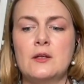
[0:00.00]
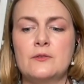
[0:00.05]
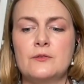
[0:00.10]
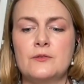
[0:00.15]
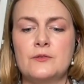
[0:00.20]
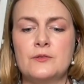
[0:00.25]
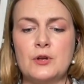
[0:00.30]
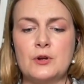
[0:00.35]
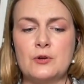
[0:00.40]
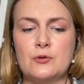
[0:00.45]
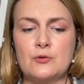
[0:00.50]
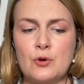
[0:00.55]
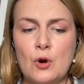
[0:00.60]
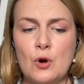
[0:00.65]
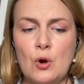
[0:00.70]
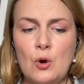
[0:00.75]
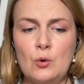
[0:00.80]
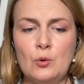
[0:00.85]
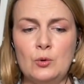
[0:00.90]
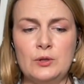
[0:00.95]
The
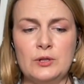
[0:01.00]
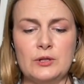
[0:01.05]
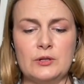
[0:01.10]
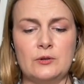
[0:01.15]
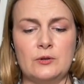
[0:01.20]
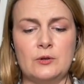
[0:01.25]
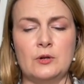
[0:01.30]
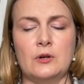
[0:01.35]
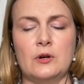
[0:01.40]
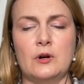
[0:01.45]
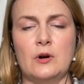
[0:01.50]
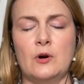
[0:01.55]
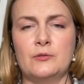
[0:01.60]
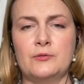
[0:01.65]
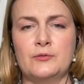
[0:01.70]
role of